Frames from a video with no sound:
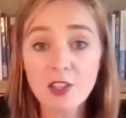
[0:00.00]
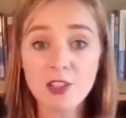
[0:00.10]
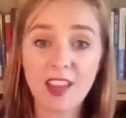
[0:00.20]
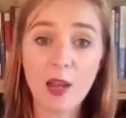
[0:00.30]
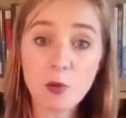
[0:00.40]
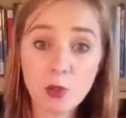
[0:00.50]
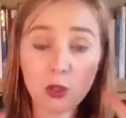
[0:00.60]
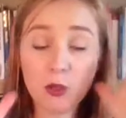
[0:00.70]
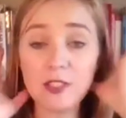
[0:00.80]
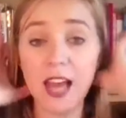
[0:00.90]
So they will
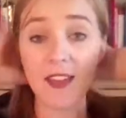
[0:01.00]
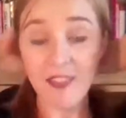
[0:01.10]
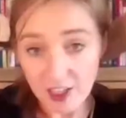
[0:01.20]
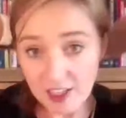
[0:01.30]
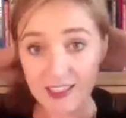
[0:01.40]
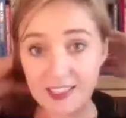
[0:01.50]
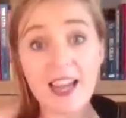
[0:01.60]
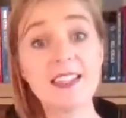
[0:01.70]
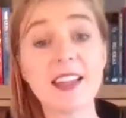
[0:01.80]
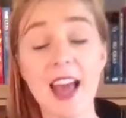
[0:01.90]
use that, and then you can
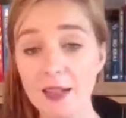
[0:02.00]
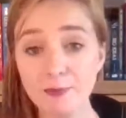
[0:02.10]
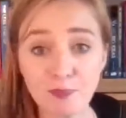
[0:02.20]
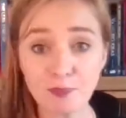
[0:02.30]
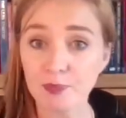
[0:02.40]
say to them,